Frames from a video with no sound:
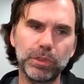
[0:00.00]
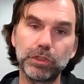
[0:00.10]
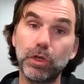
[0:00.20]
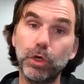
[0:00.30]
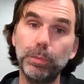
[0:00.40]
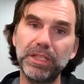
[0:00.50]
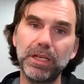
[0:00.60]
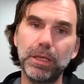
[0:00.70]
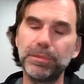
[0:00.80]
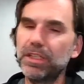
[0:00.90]
which are
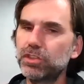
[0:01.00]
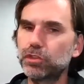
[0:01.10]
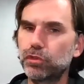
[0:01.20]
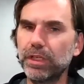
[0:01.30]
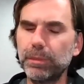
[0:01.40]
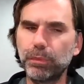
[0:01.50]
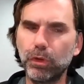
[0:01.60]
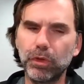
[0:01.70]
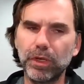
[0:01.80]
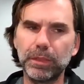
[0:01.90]
opening up not just grant
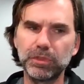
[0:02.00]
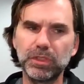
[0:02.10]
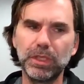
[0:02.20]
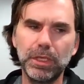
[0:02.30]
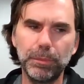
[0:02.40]
programs,